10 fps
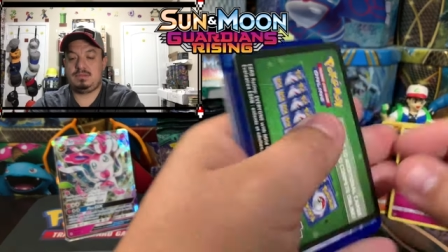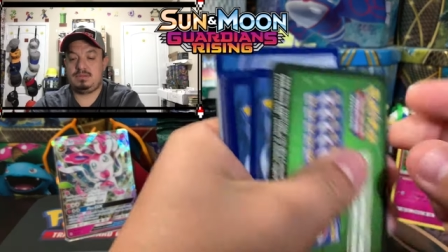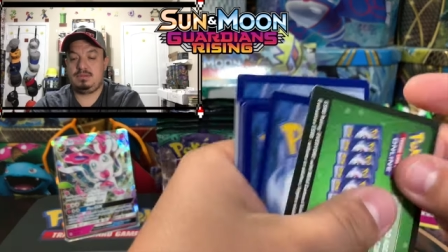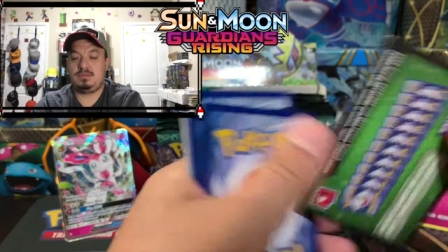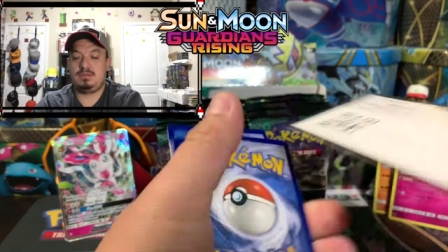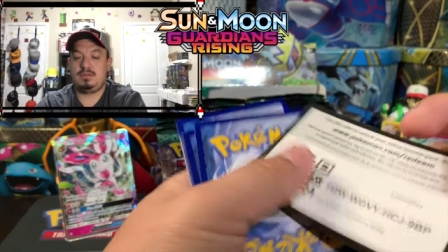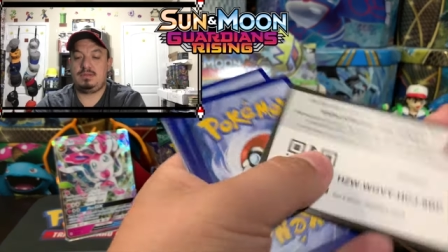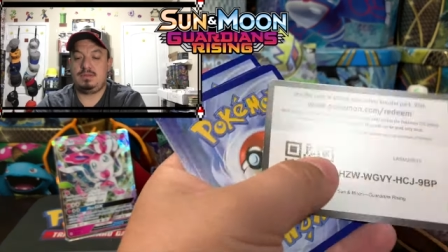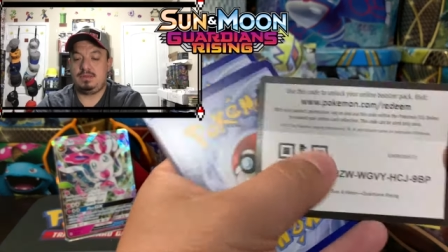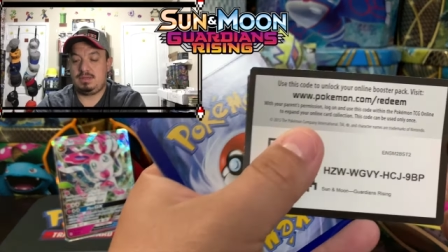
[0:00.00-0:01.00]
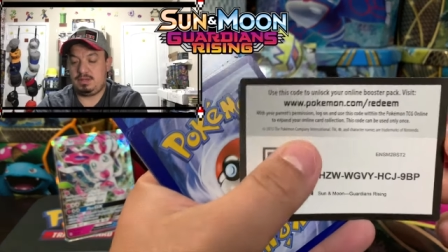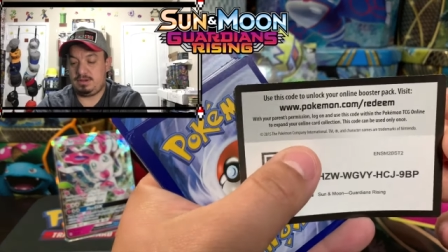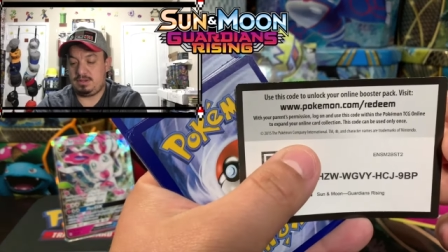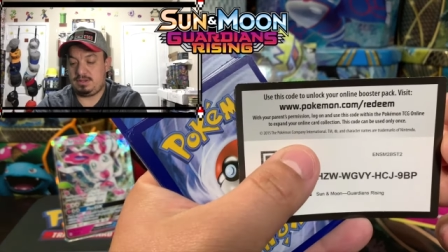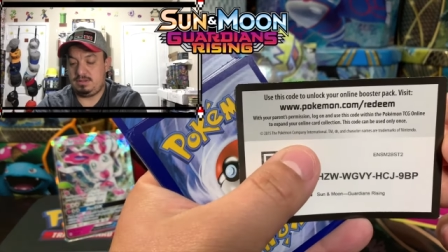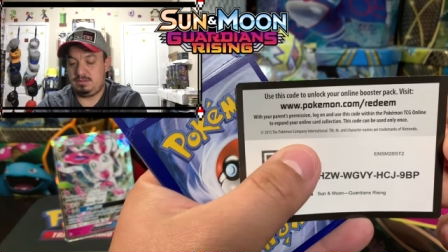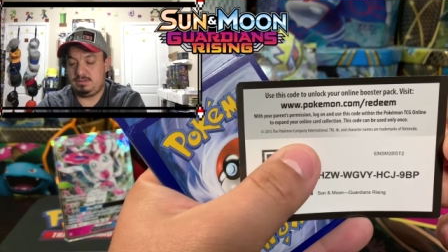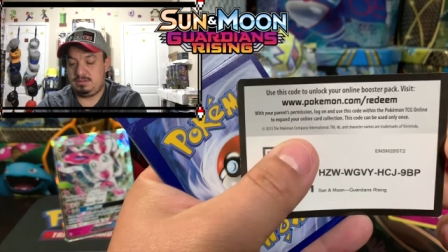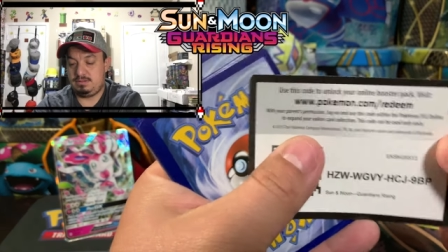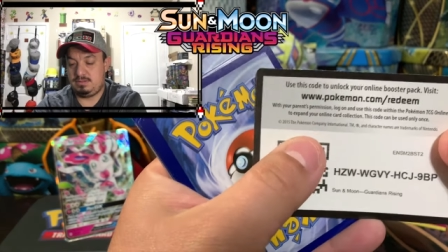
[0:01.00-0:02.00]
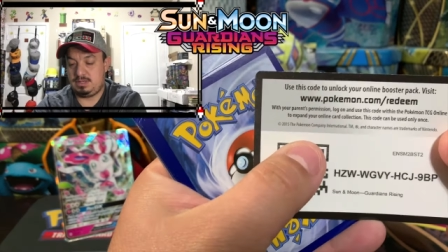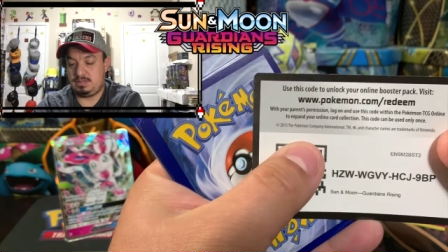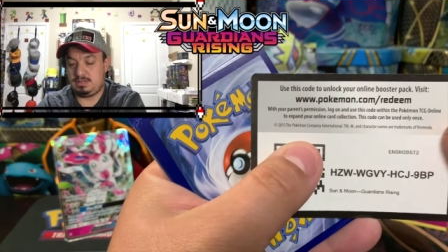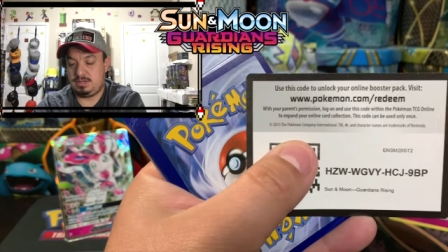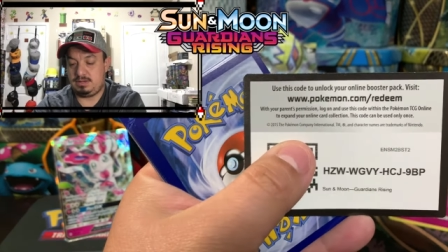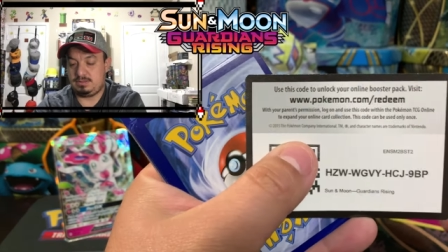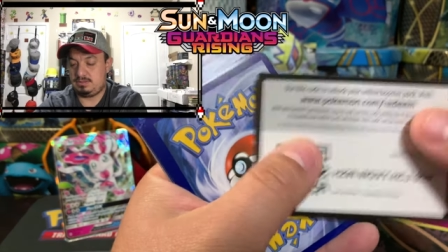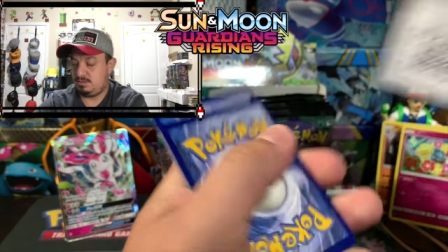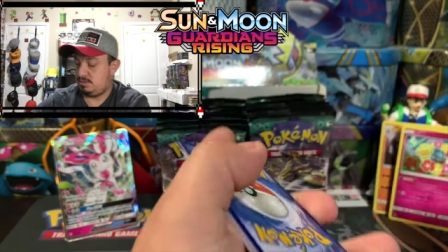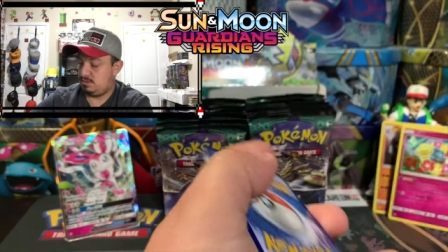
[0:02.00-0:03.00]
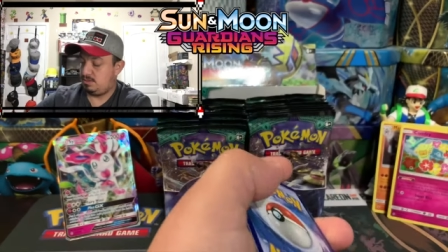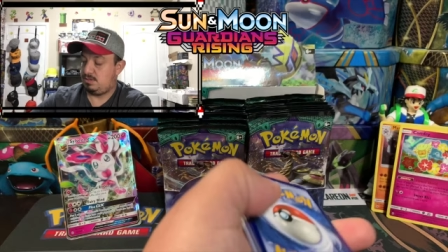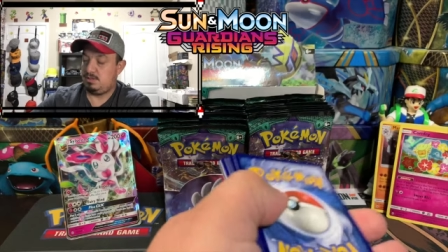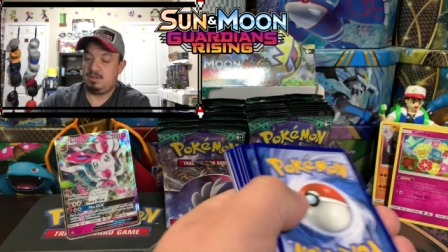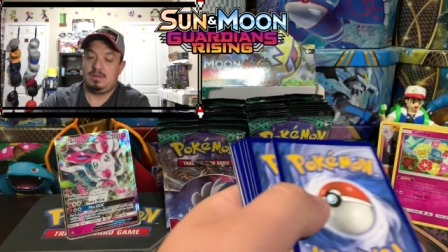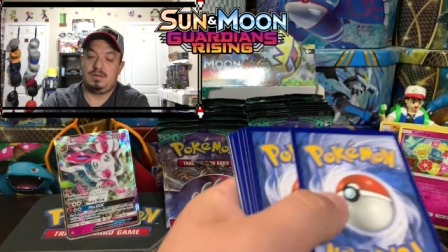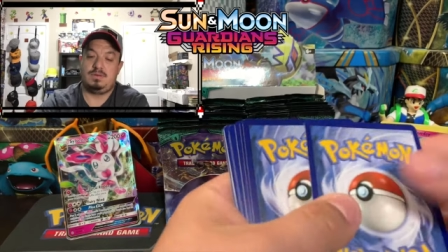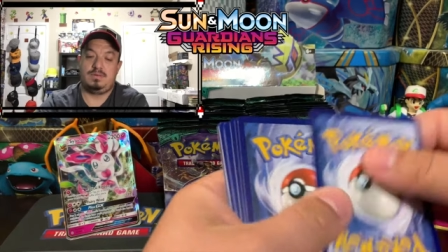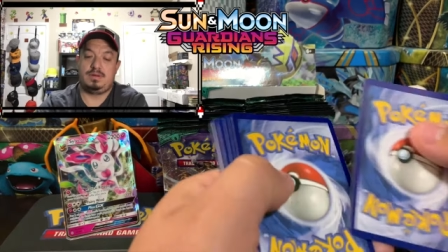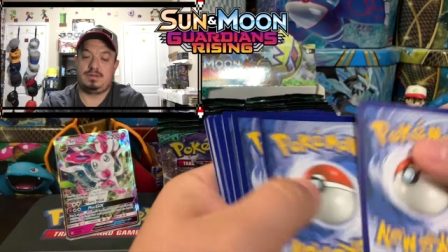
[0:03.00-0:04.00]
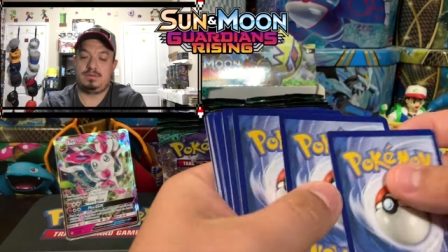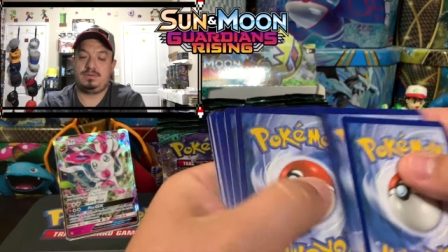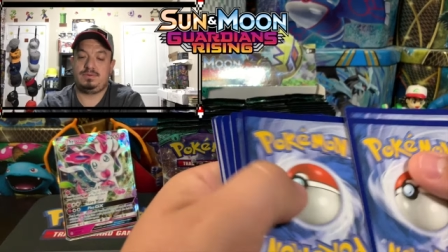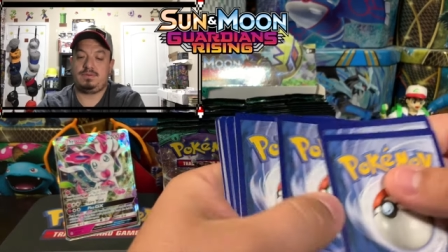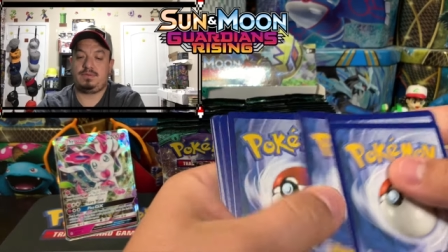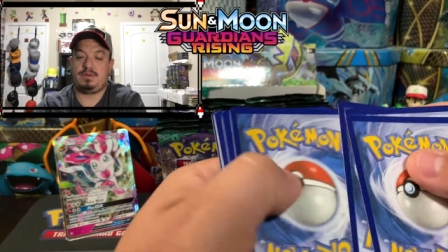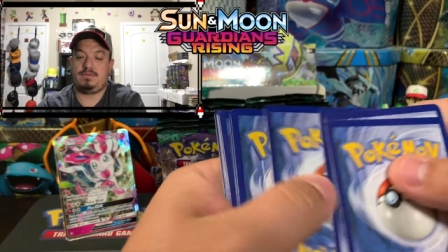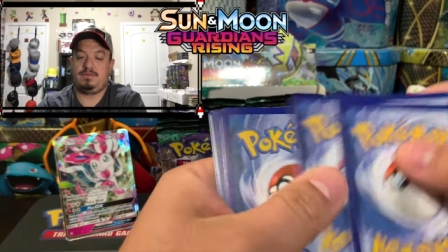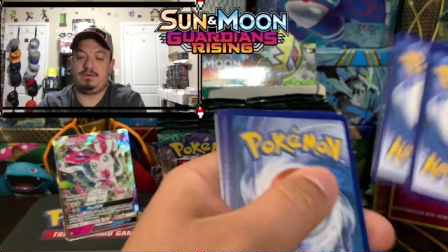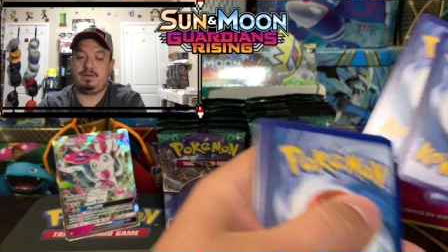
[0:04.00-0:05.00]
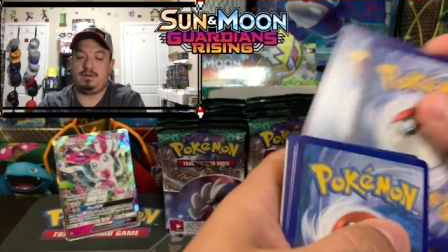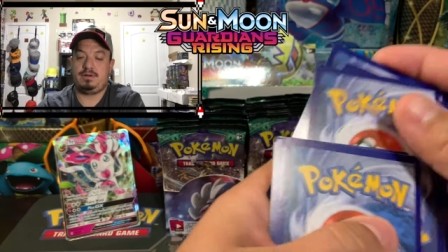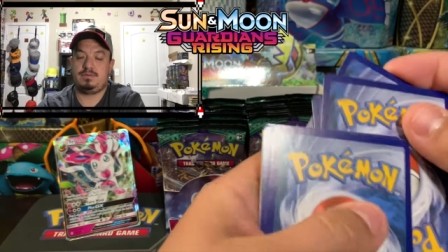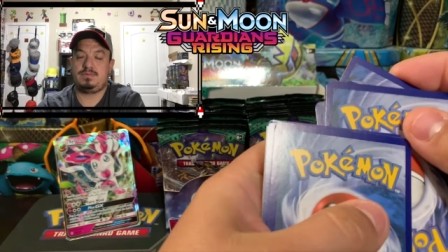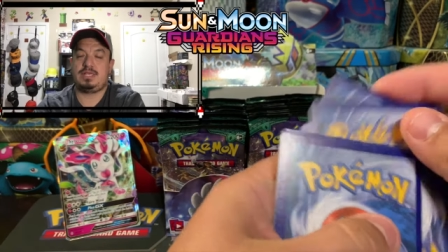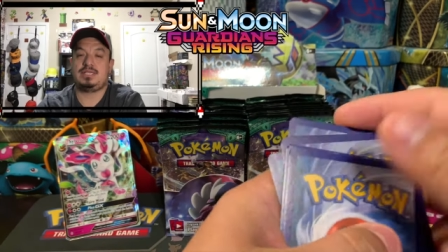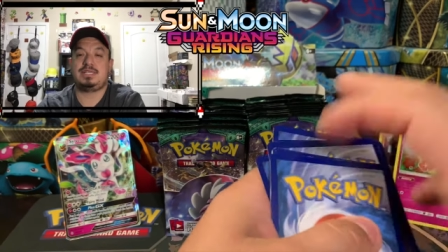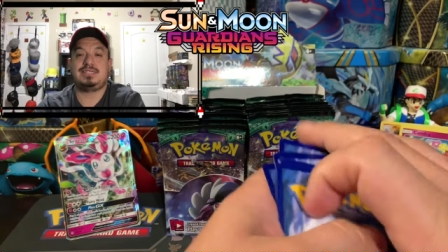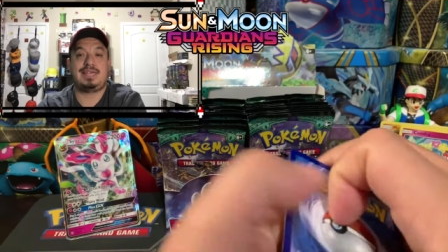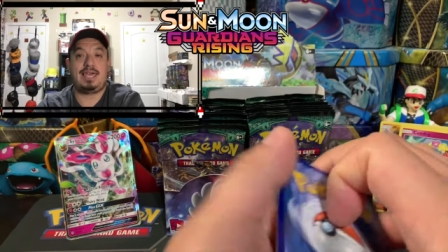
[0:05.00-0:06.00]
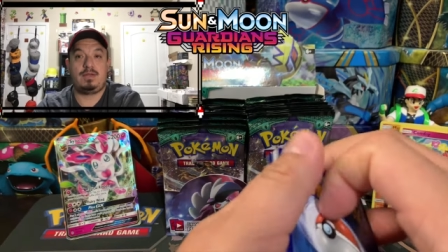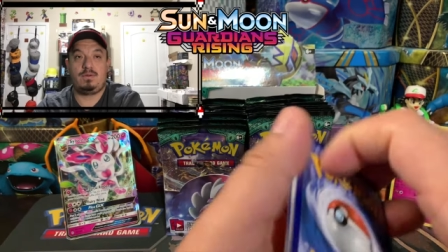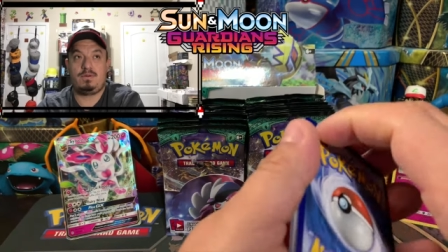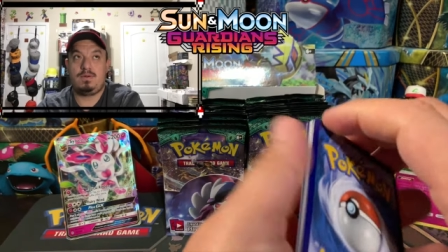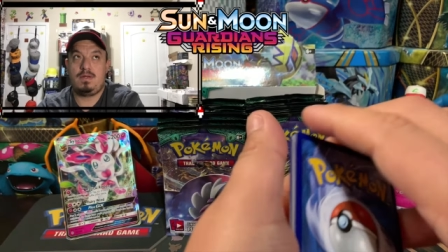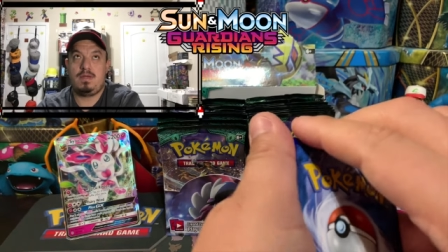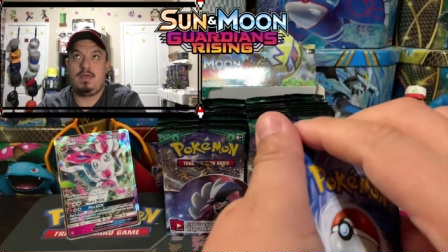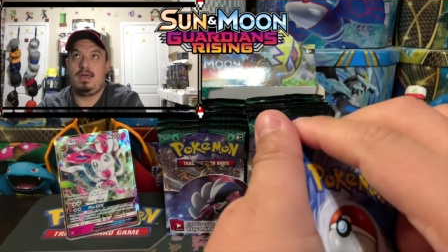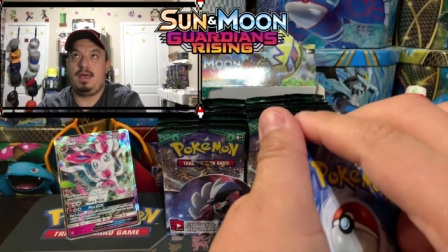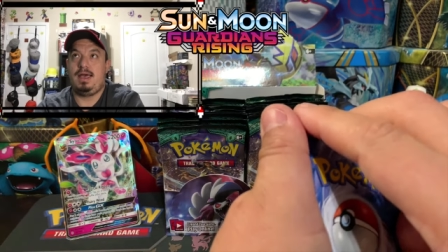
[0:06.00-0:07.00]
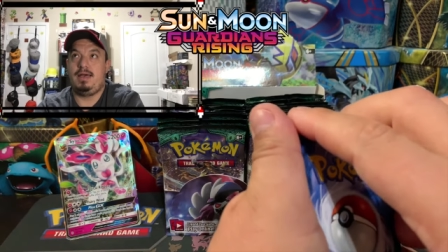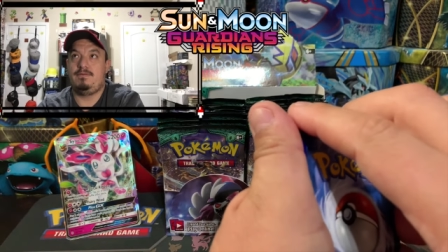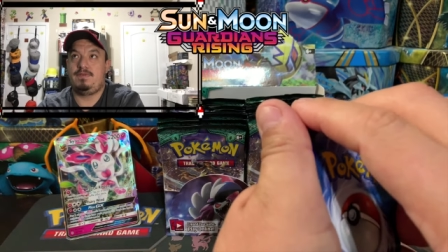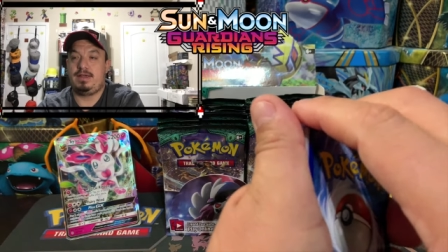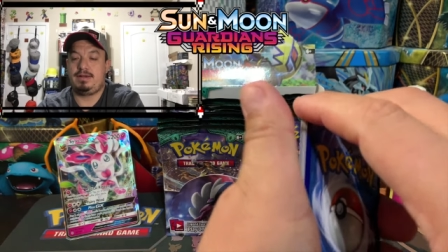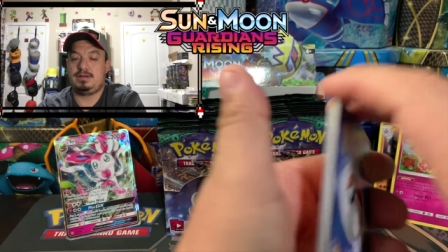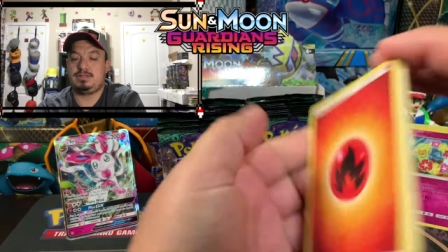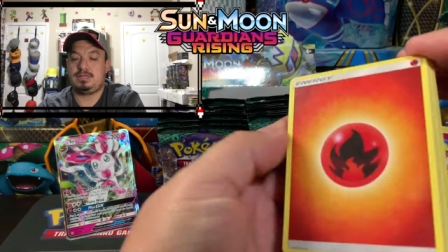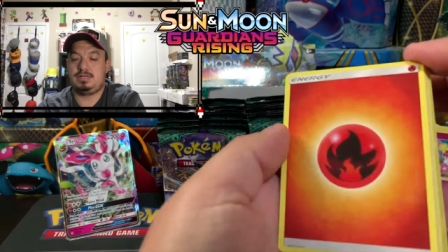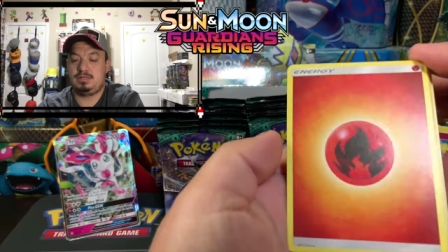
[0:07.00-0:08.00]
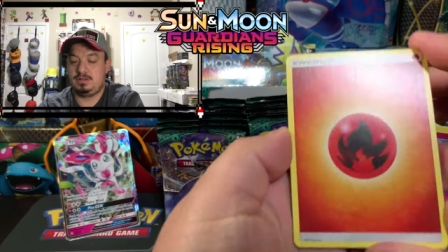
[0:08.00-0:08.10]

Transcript: Mm -hmm. Here you go. Wait, there it goes. One, two, three, four. This is a um, fire energy.